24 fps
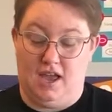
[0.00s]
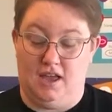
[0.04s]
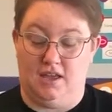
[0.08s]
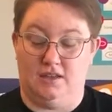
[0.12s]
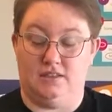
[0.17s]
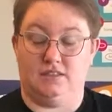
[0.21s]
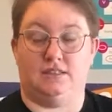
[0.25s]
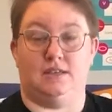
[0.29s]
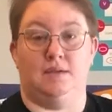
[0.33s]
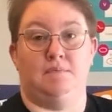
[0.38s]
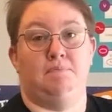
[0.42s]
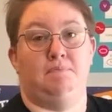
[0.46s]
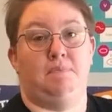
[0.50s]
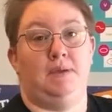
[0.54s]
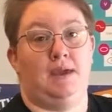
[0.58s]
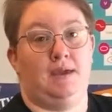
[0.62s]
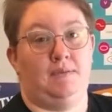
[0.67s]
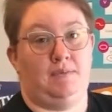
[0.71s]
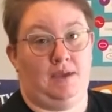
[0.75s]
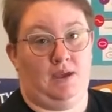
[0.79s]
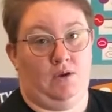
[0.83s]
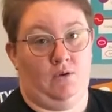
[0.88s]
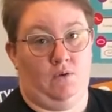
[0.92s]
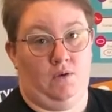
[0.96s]
some
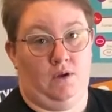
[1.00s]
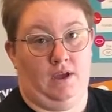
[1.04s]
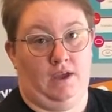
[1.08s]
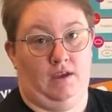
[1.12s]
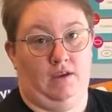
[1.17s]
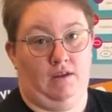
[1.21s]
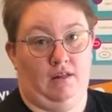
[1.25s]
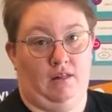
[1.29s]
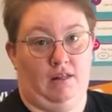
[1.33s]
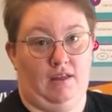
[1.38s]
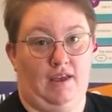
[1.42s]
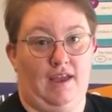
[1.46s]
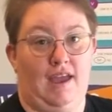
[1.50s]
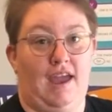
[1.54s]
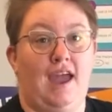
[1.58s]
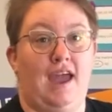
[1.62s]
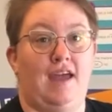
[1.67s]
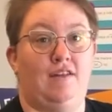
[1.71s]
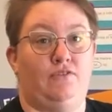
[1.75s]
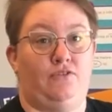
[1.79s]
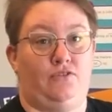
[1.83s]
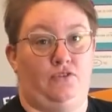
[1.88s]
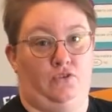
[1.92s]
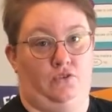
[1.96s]
baby oil,
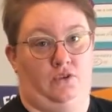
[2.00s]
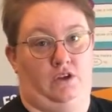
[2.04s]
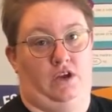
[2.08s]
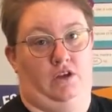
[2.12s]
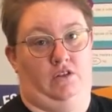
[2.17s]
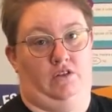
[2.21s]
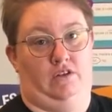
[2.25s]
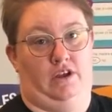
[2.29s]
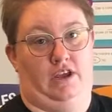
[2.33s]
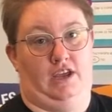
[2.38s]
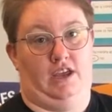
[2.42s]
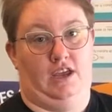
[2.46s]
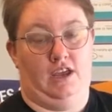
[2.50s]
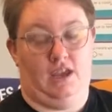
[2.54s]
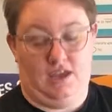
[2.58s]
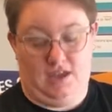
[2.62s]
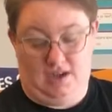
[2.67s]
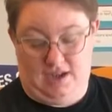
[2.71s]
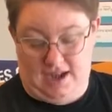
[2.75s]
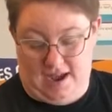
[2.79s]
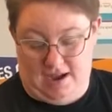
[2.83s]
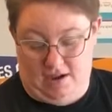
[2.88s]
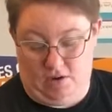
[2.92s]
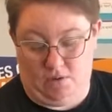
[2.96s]
and food coloring.
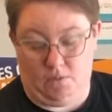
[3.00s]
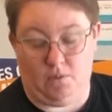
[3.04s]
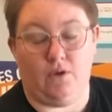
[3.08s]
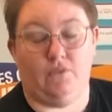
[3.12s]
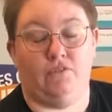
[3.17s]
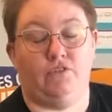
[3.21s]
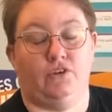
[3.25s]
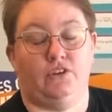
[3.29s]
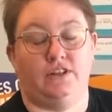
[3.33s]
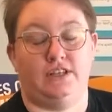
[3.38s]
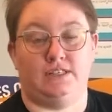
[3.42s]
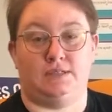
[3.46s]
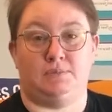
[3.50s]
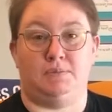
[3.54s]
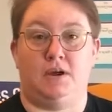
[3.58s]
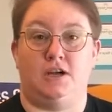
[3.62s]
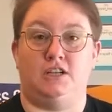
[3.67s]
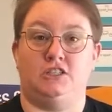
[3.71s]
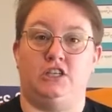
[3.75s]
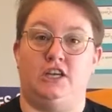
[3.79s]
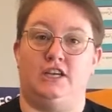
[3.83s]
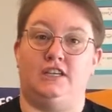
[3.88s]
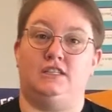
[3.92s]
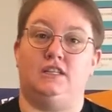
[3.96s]
Now, for this
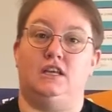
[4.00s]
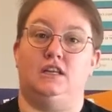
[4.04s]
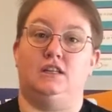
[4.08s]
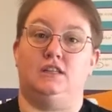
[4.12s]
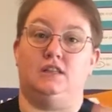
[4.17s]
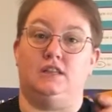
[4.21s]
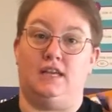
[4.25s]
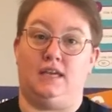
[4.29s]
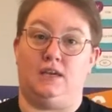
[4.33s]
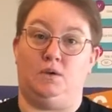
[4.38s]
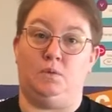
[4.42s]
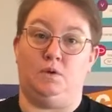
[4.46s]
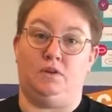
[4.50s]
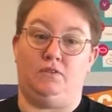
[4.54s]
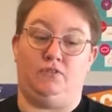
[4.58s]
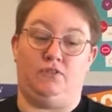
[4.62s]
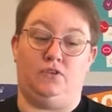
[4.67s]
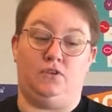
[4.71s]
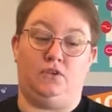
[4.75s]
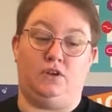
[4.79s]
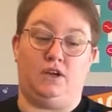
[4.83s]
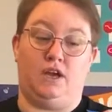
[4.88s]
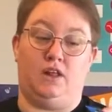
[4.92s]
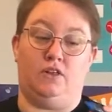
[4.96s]
project, liquid
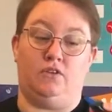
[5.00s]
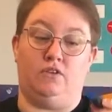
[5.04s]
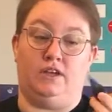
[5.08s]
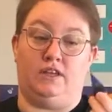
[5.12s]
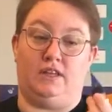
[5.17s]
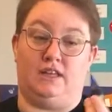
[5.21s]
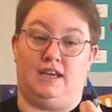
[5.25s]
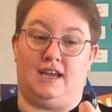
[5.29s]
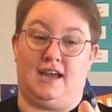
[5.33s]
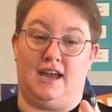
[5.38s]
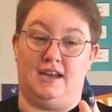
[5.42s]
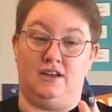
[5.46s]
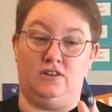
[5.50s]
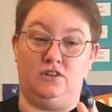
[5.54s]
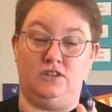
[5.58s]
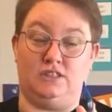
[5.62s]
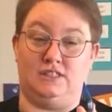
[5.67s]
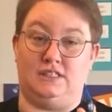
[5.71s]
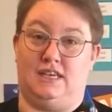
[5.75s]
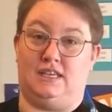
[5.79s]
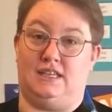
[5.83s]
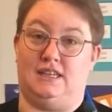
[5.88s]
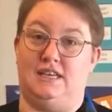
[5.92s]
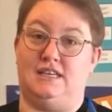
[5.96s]
food coloring that kind of
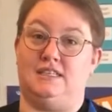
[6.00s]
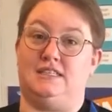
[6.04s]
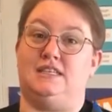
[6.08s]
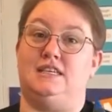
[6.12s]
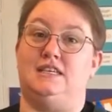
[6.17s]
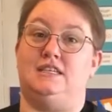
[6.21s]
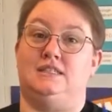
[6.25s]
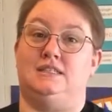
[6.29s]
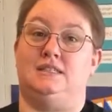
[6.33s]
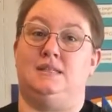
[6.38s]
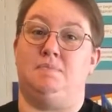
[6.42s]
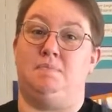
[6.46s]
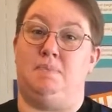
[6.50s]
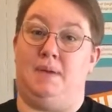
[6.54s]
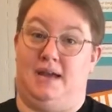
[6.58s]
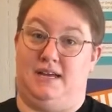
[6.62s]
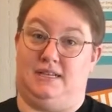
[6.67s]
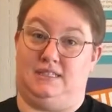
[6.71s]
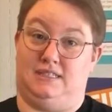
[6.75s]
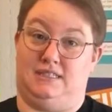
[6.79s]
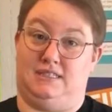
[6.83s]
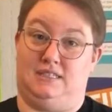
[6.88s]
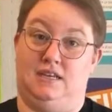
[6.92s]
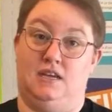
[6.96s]
looks like this is the
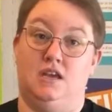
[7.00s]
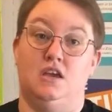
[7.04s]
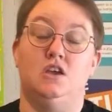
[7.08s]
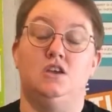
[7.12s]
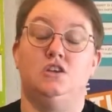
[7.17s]
best.